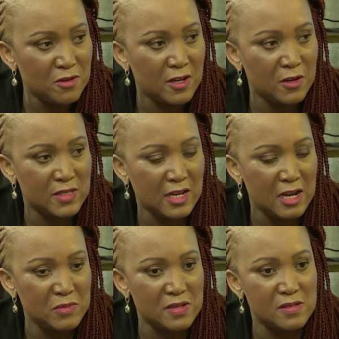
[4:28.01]
You have to look
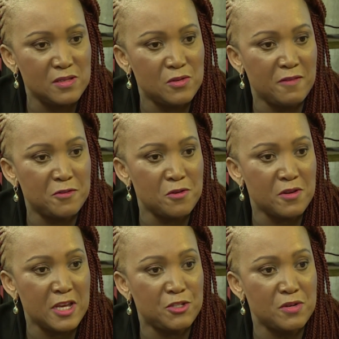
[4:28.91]
at your circumstances. You
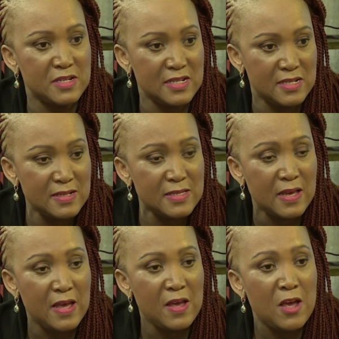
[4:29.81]
have to look at your
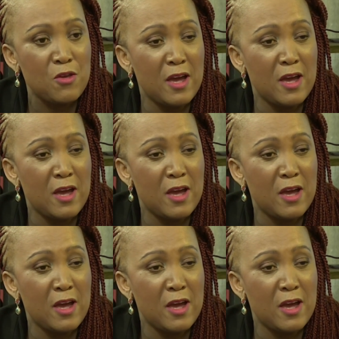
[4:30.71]
needs.